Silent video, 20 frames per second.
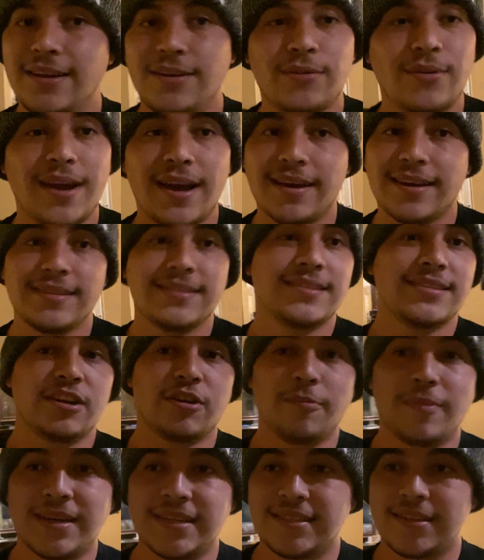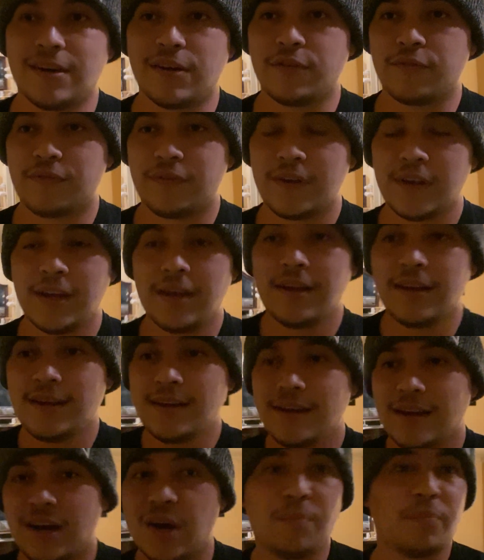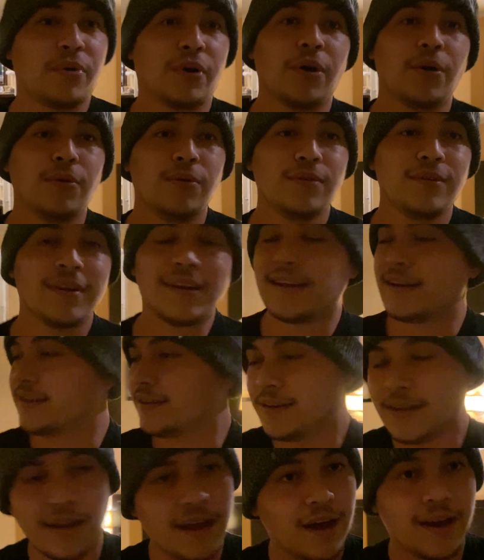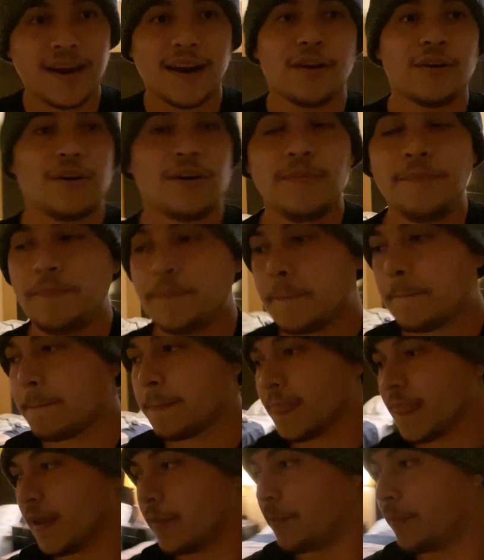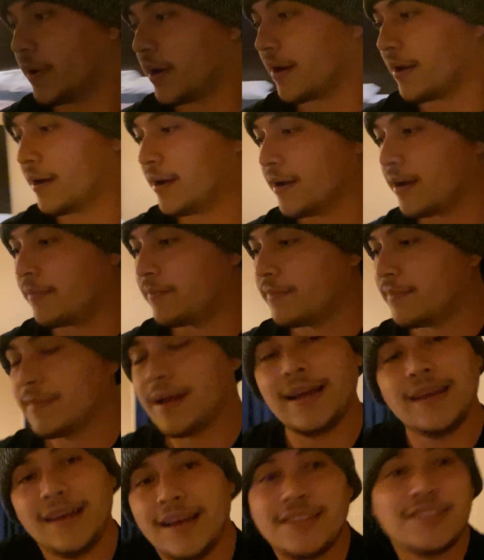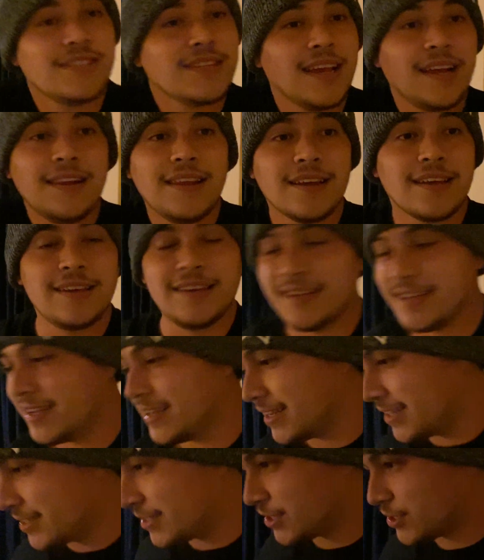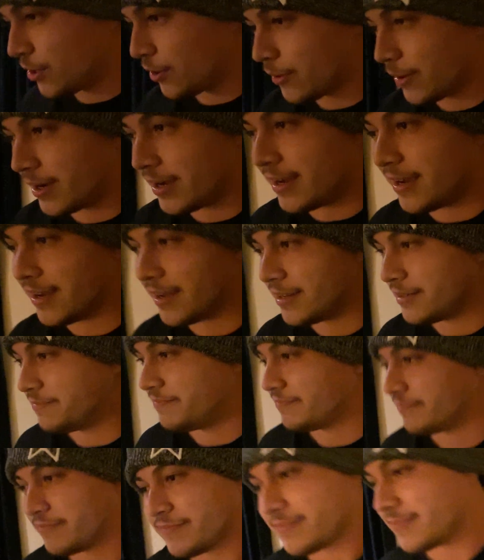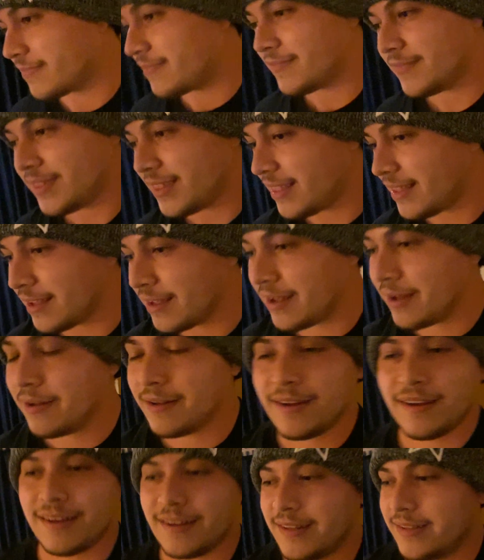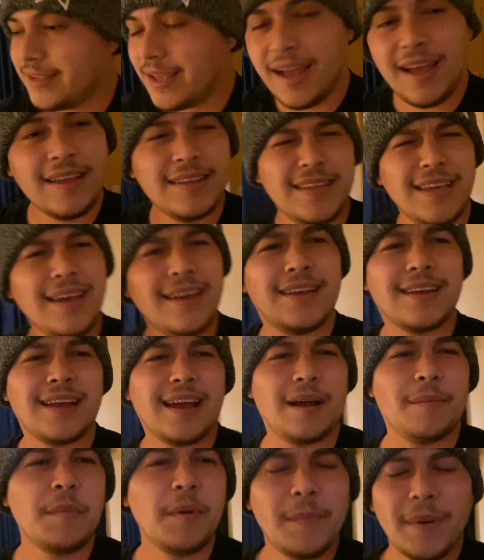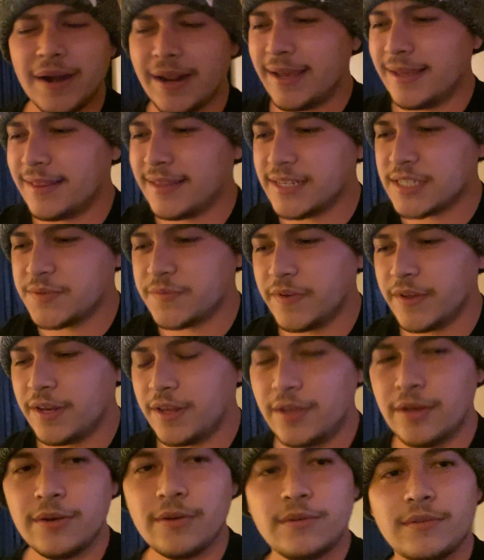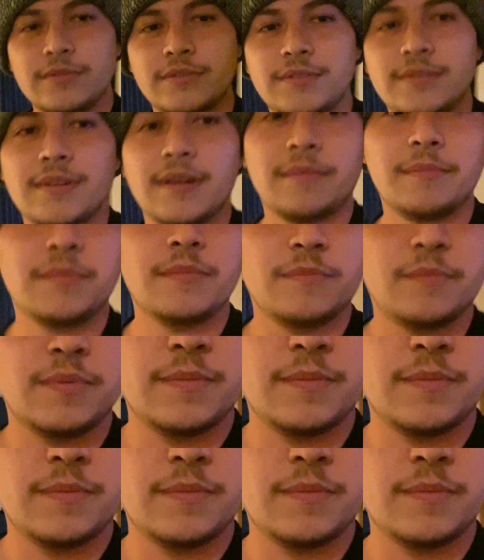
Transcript: do not consider myself a pro, not at all. But I just get lucky. So yeah, I'm about to end this video. I'm